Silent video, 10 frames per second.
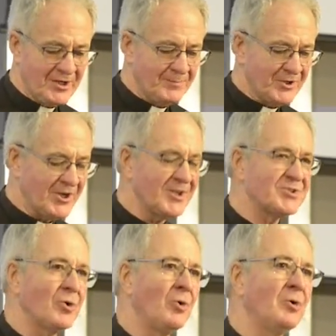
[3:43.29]
because
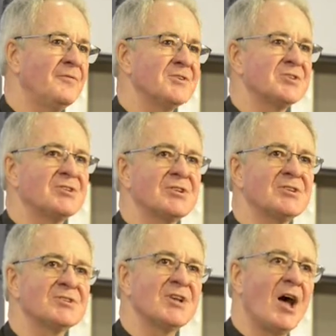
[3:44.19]
all
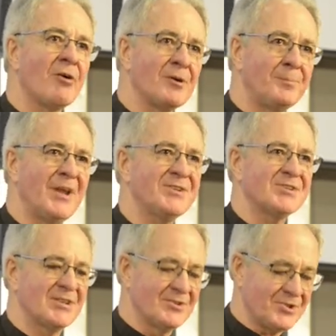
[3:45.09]
visitors are a
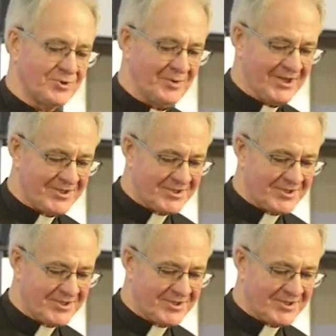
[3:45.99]
blessing to us.